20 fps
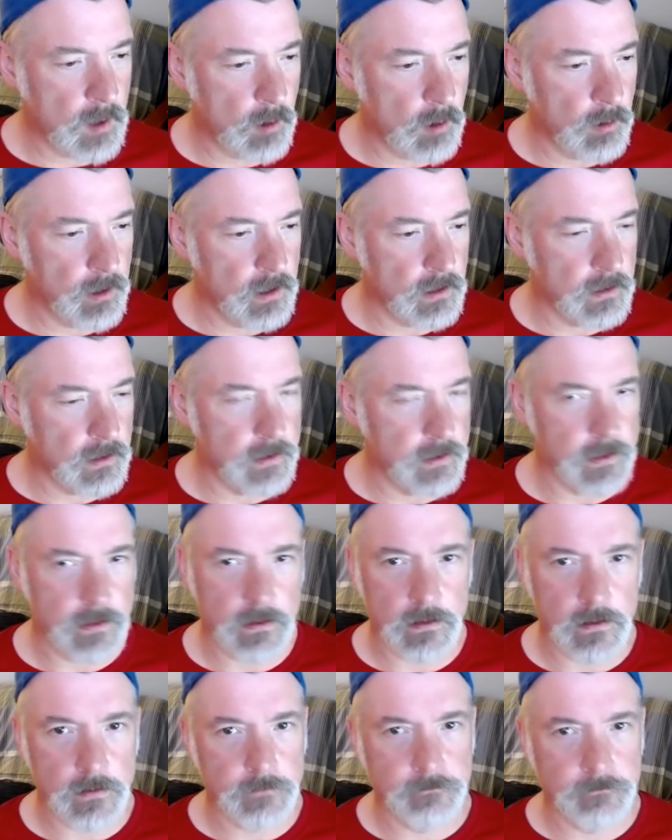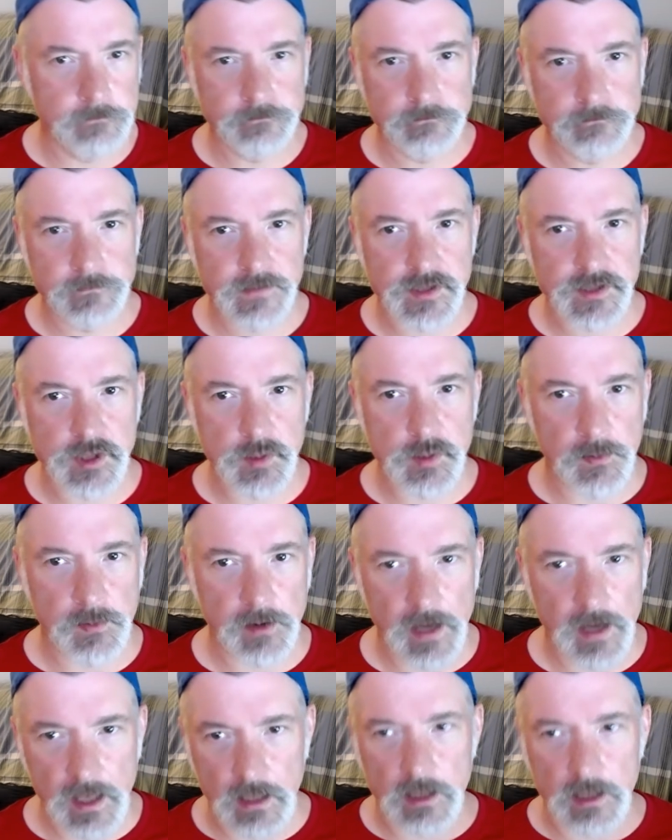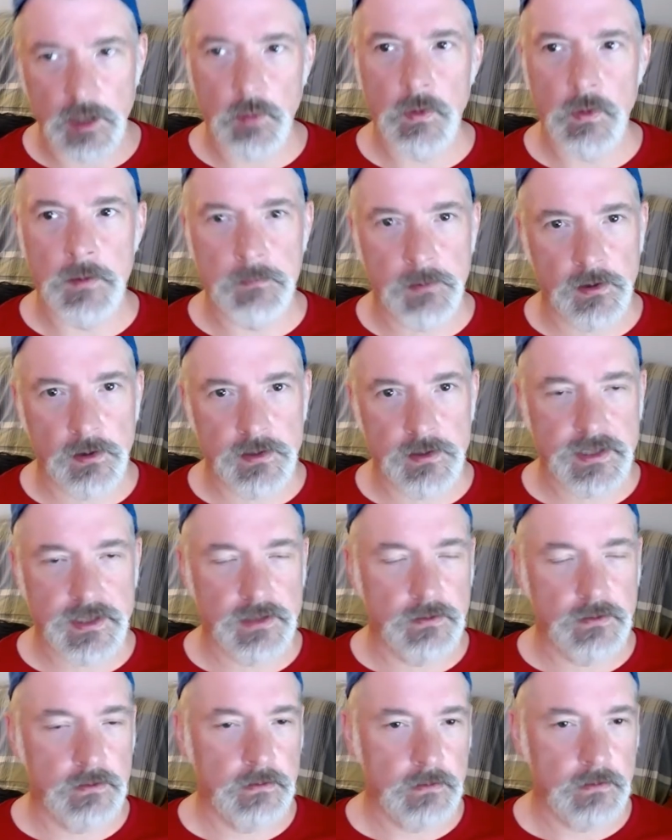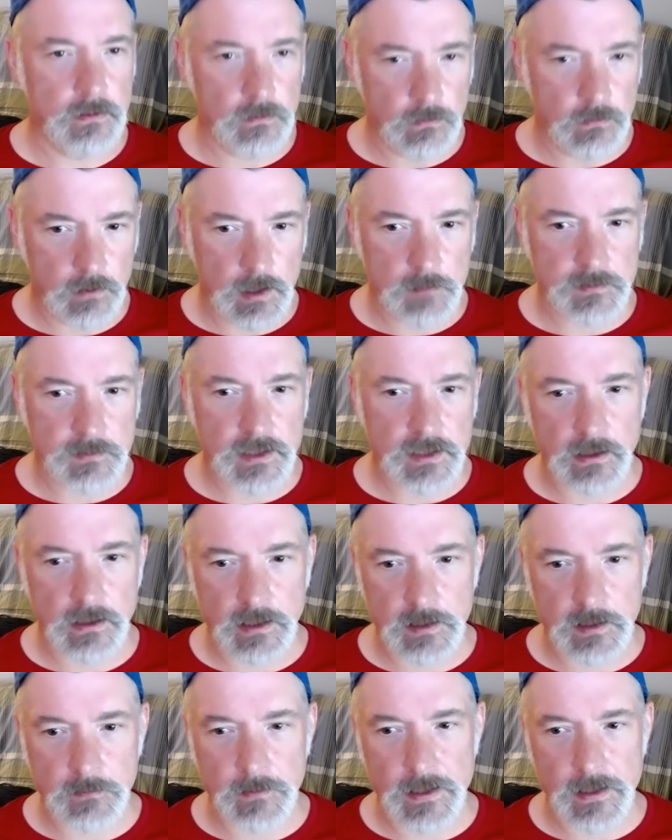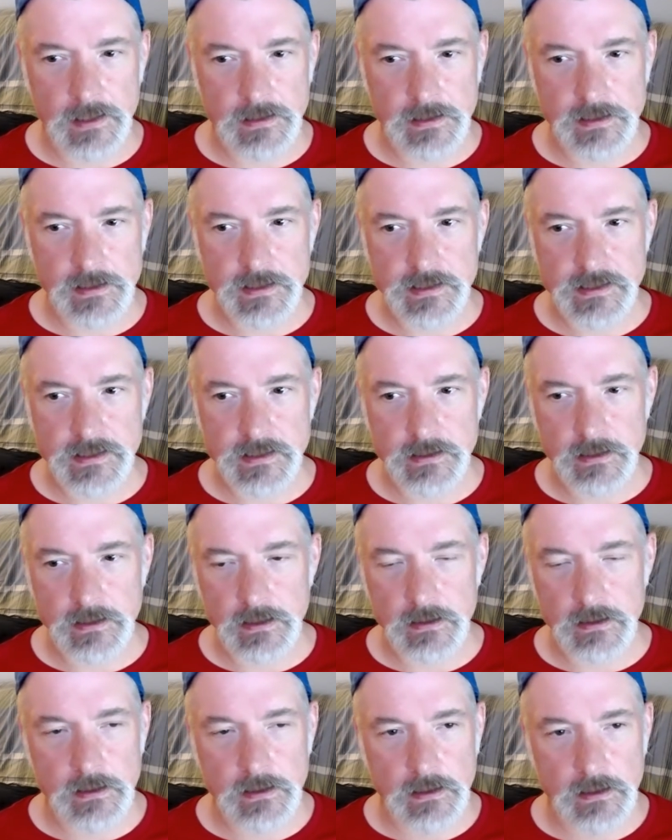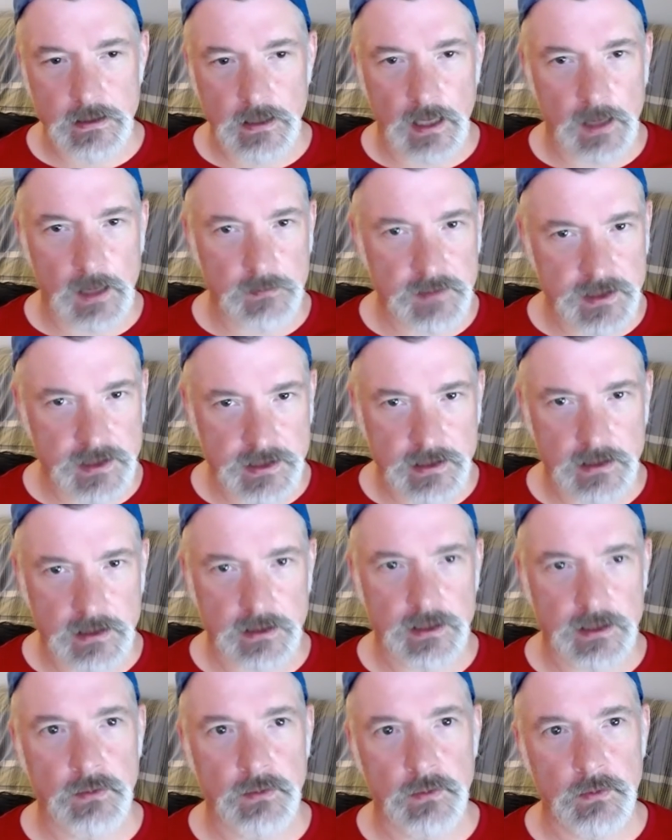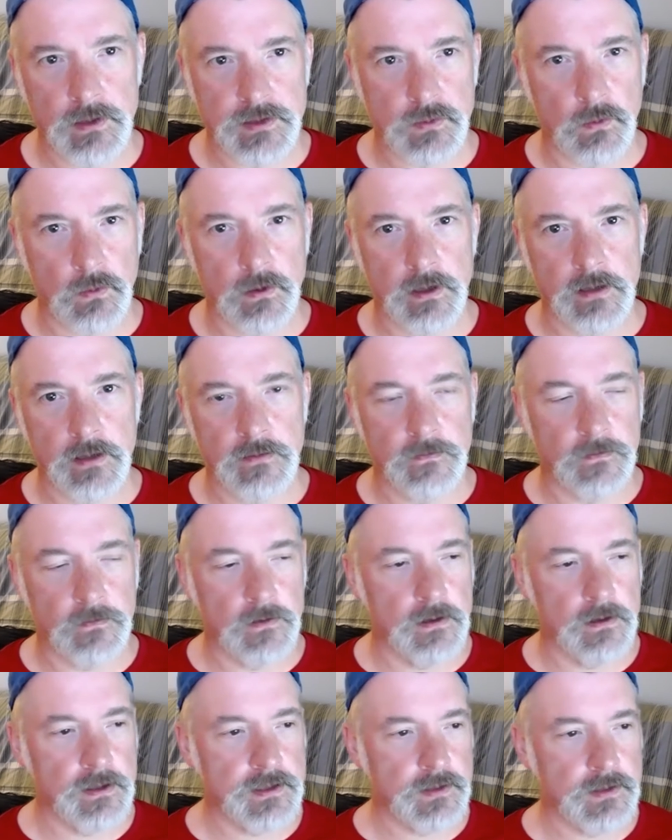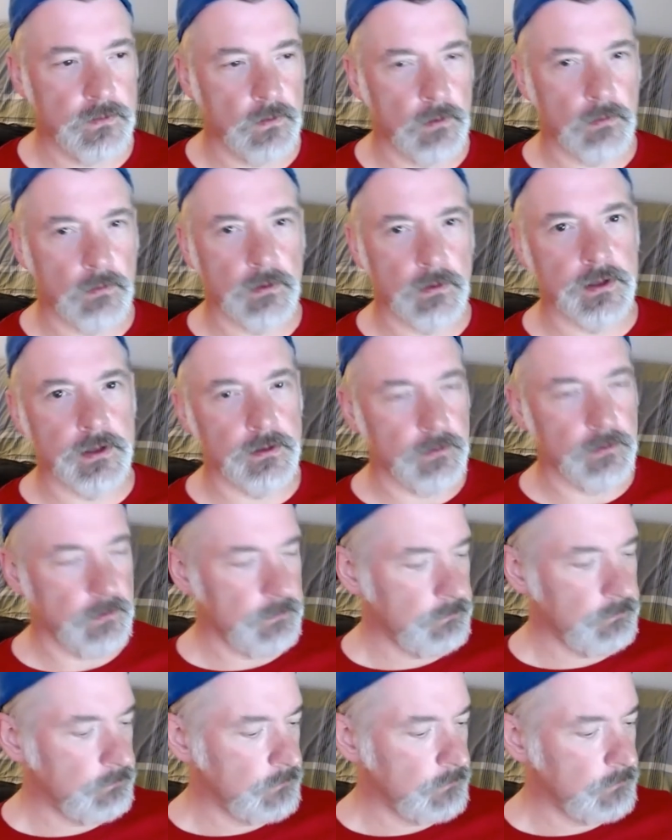like a super eloquent person when I'm talking about this. I'm just telling you what's working for us and what we're doing.